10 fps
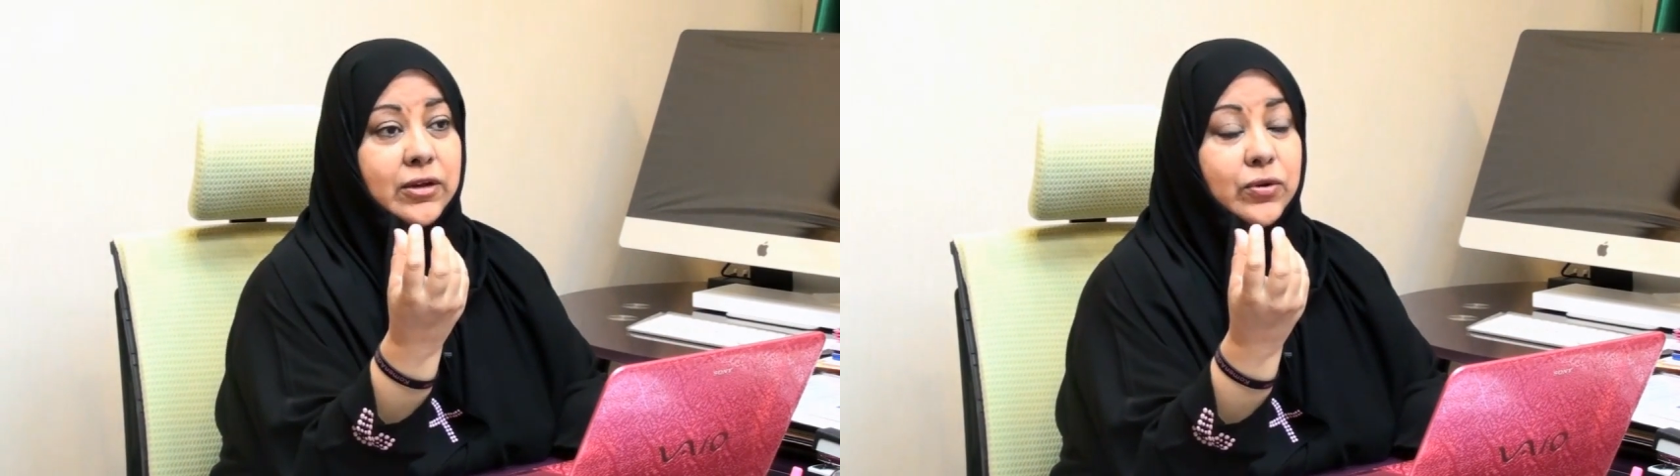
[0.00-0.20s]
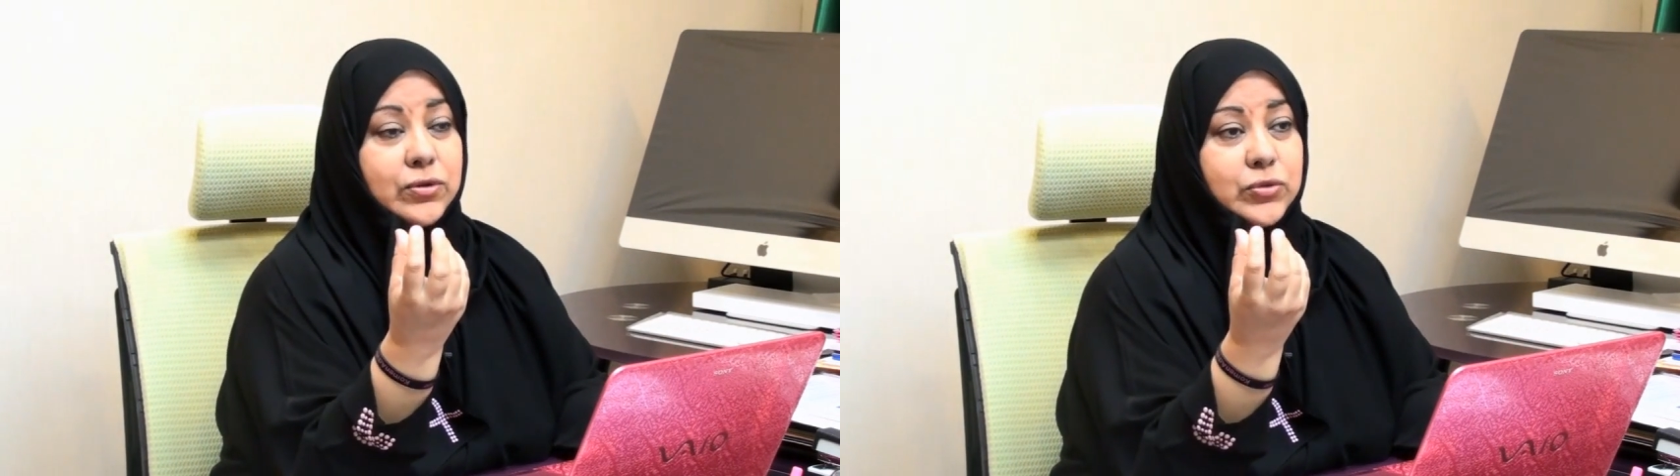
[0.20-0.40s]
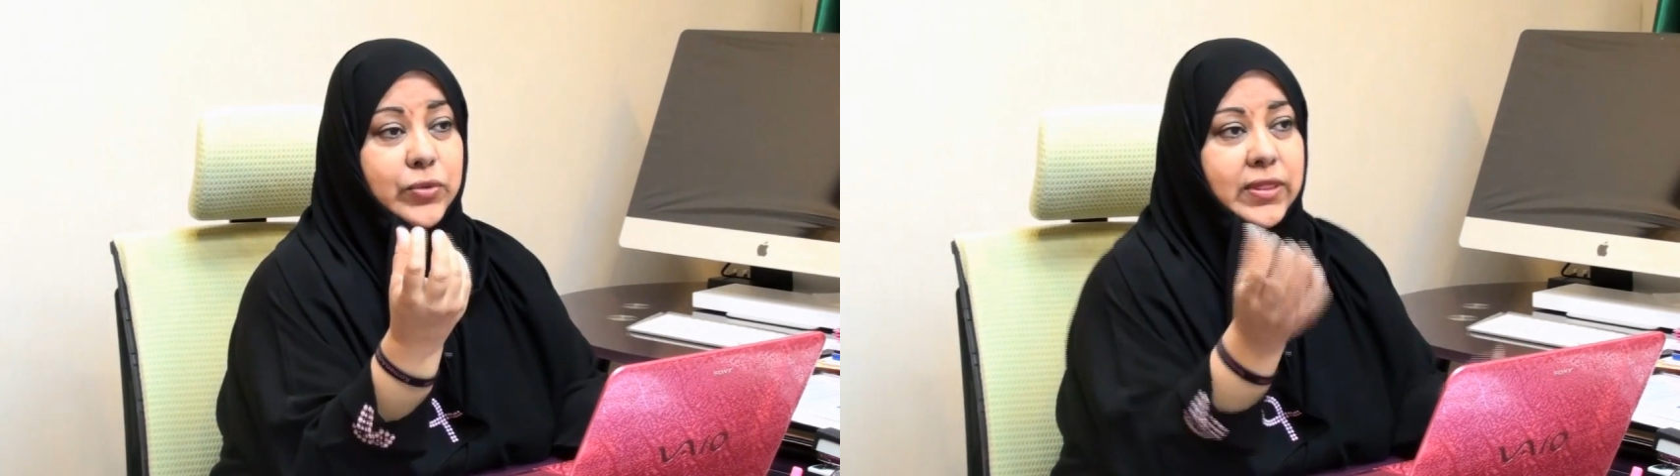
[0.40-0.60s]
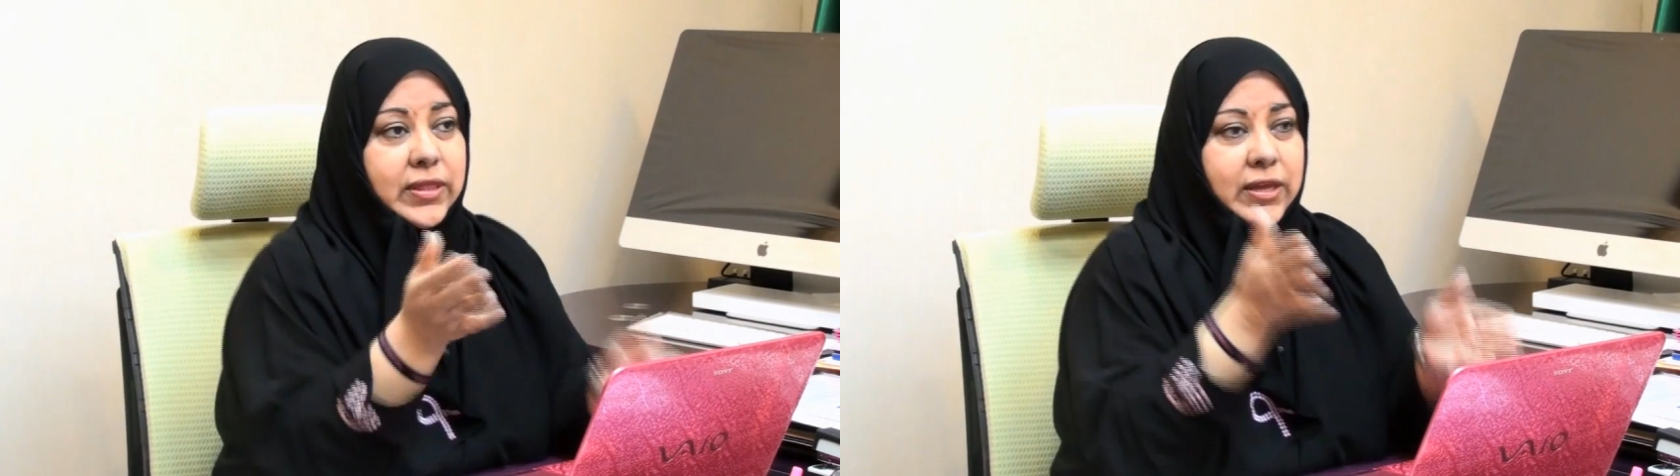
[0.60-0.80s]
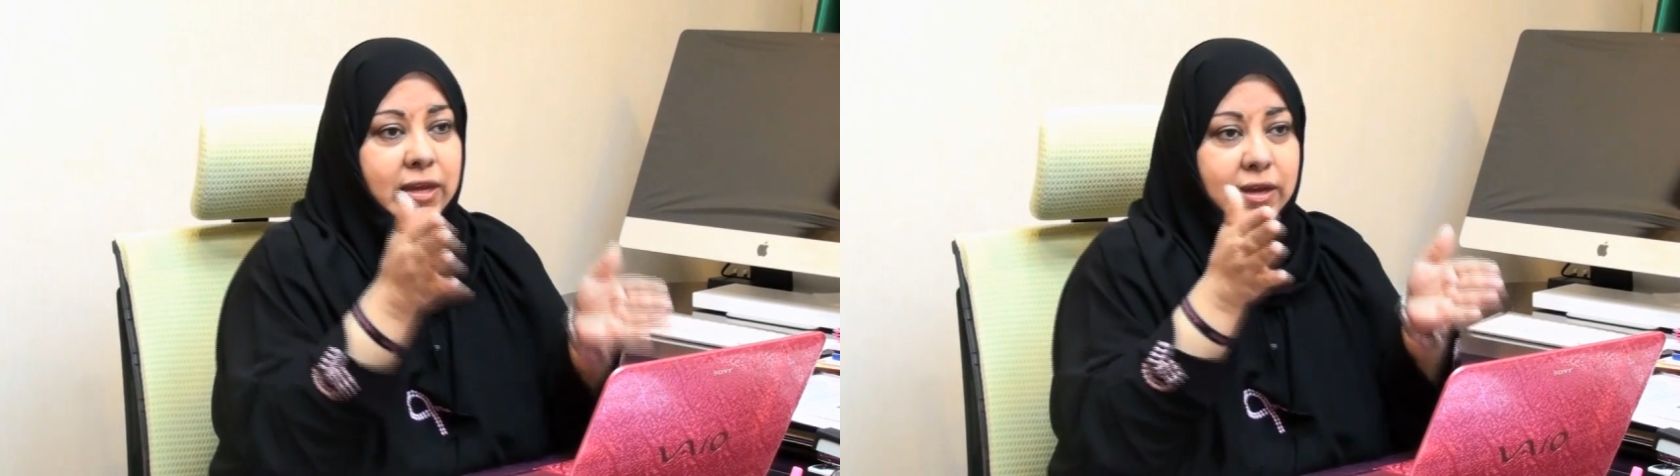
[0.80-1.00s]
goes with
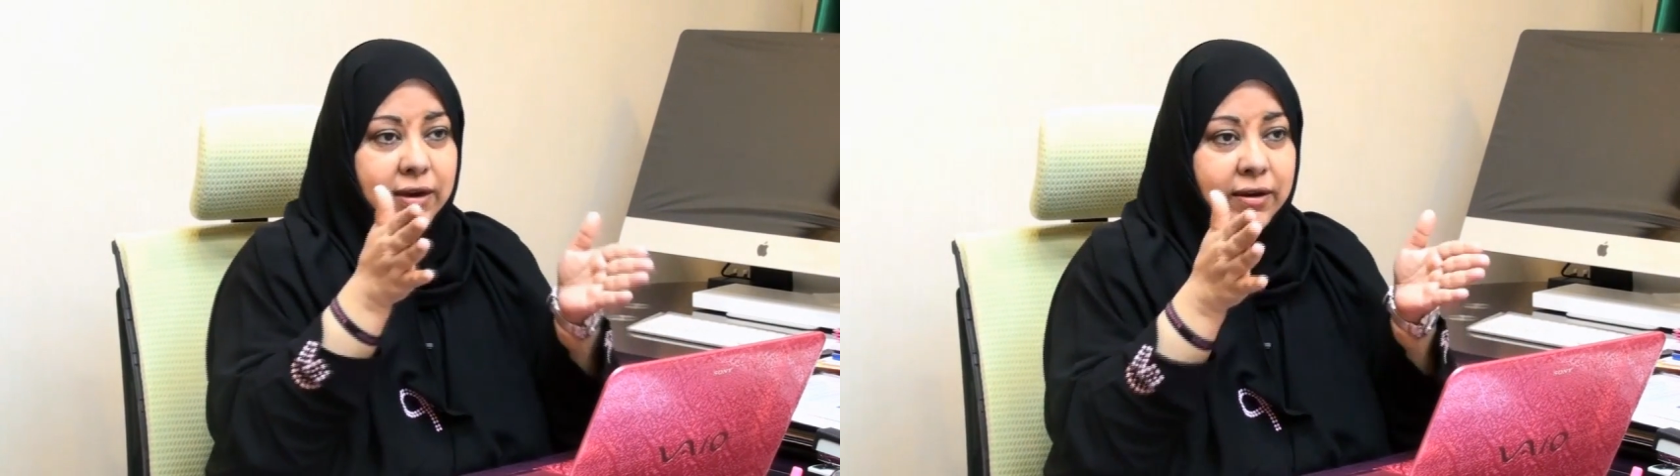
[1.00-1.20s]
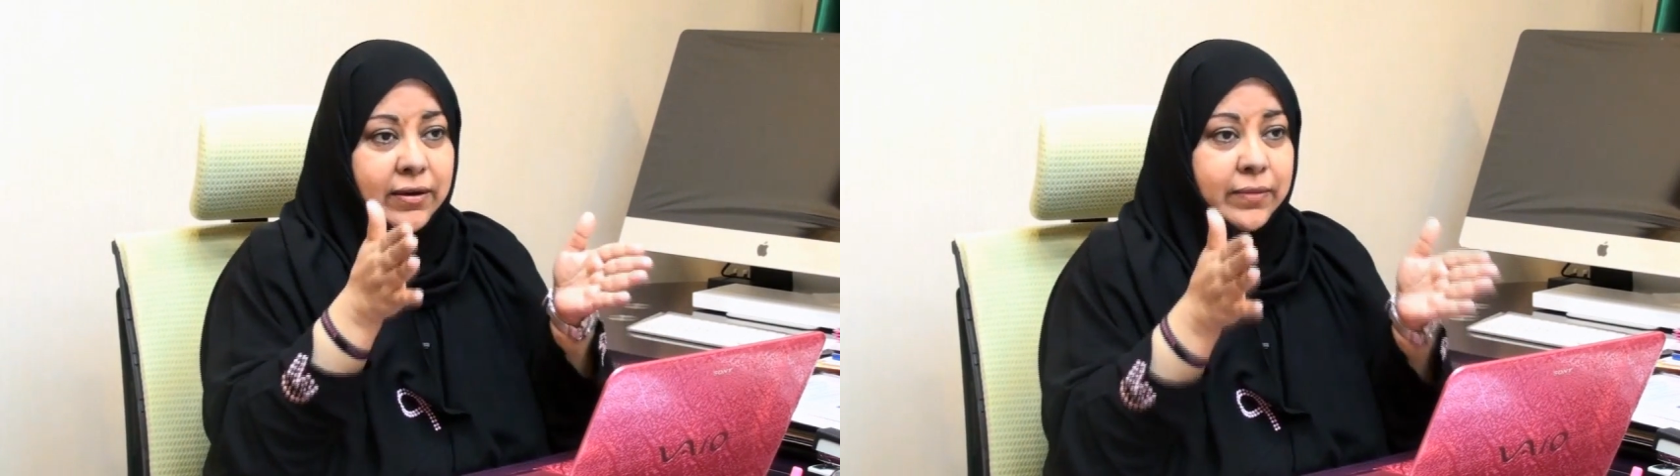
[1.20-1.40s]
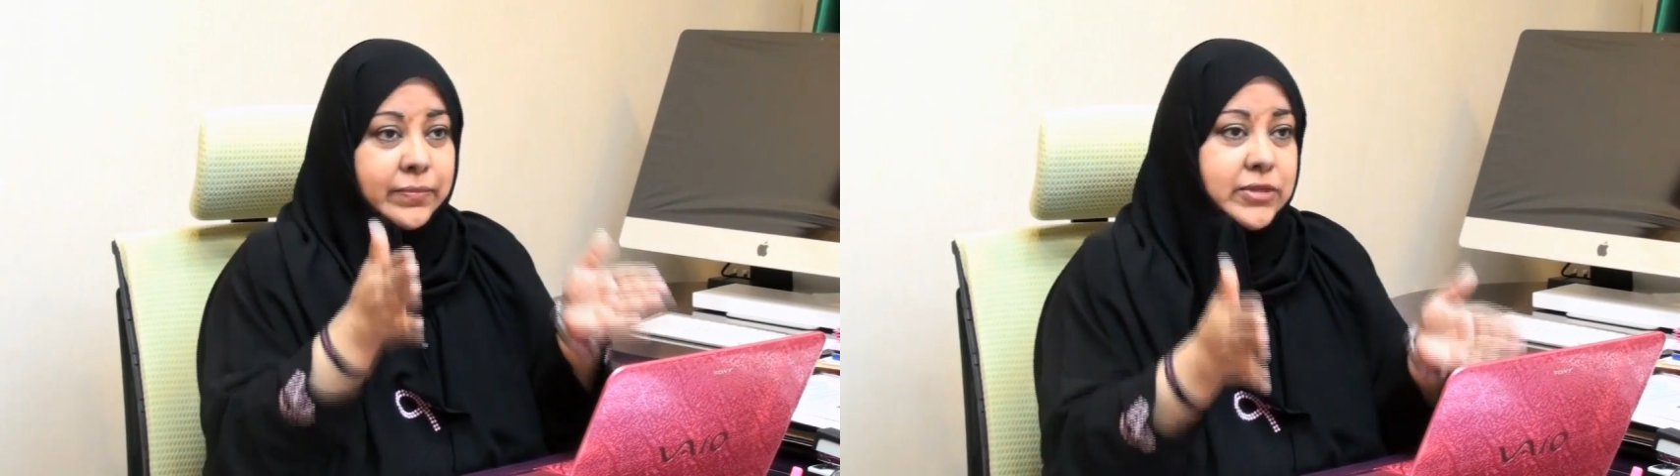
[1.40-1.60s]
the um,